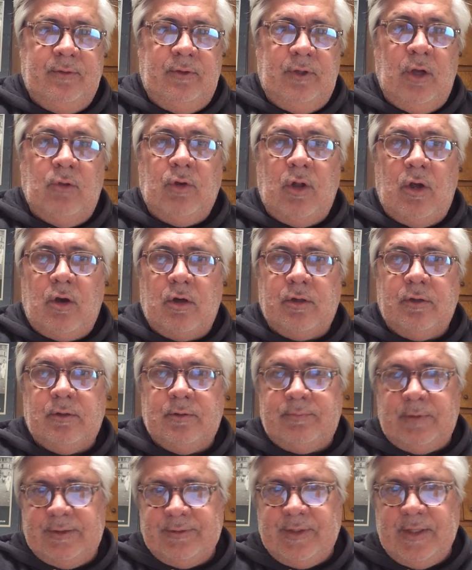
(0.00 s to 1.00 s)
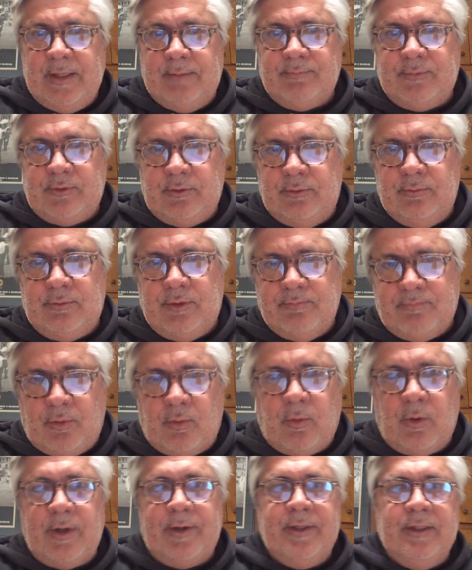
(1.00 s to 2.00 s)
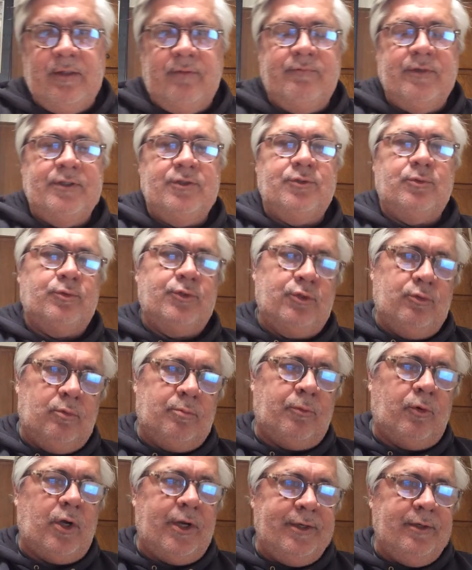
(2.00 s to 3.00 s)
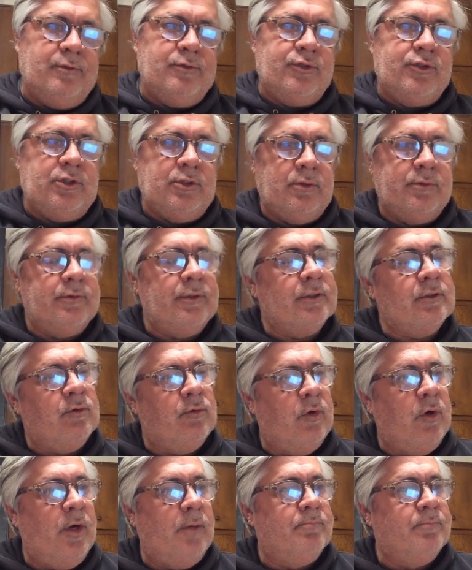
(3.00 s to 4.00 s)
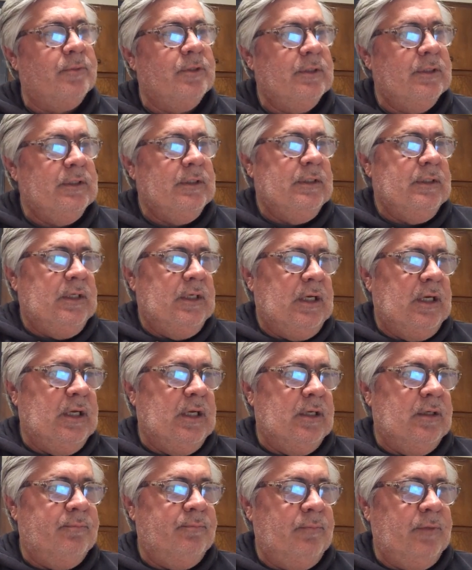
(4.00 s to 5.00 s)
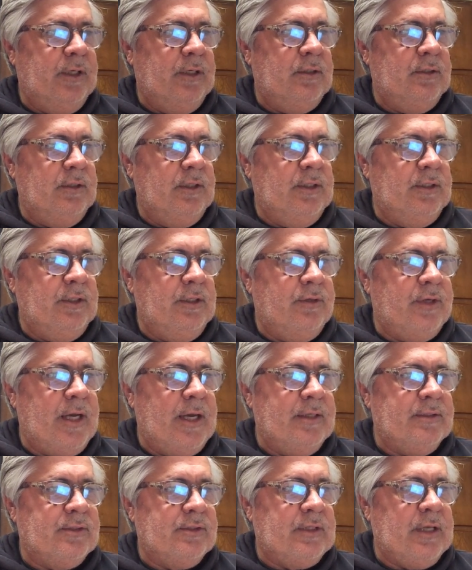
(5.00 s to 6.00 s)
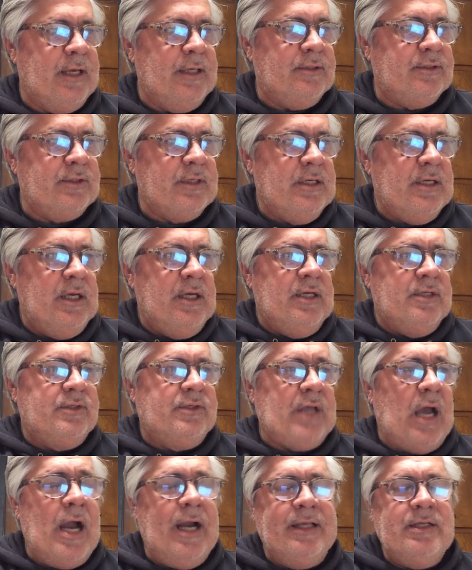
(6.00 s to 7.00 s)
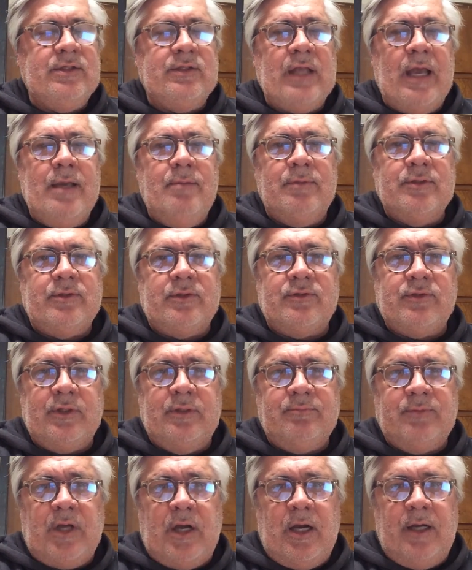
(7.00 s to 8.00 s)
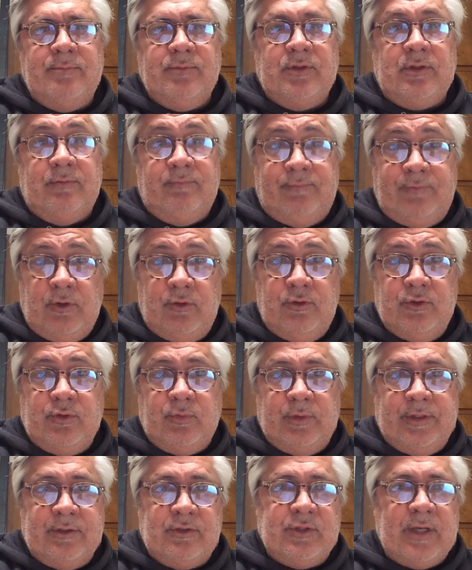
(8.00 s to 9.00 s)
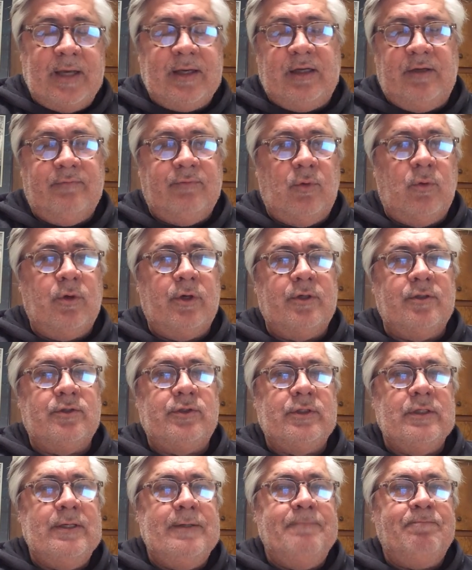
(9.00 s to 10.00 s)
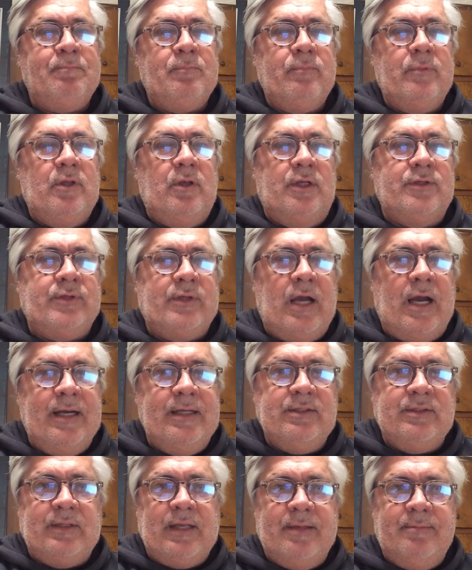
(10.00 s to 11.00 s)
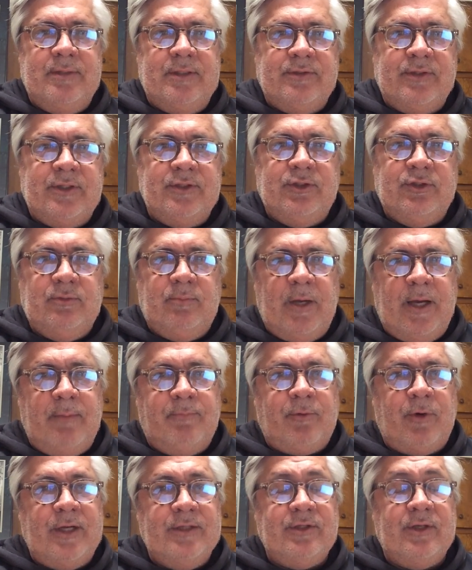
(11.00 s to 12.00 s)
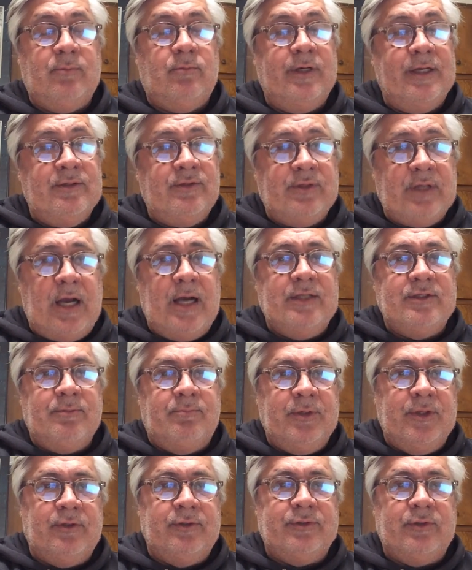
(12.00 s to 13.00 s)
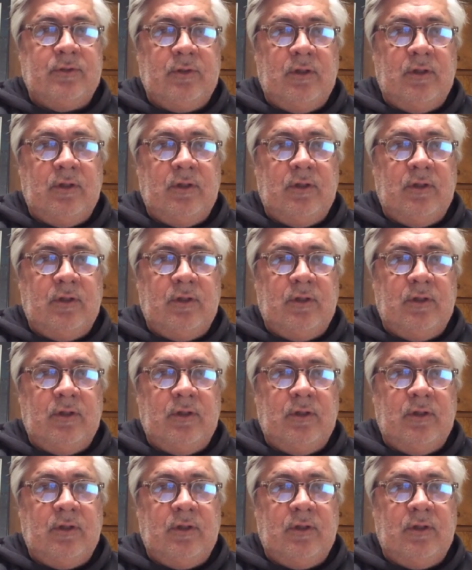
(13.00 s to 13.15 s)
no longer attempt to deport individuals who were brought here as children and grew up in the United States. Signing statements are sometimes confused with executive orders. A signing statement is issued by a president when he signs a bill into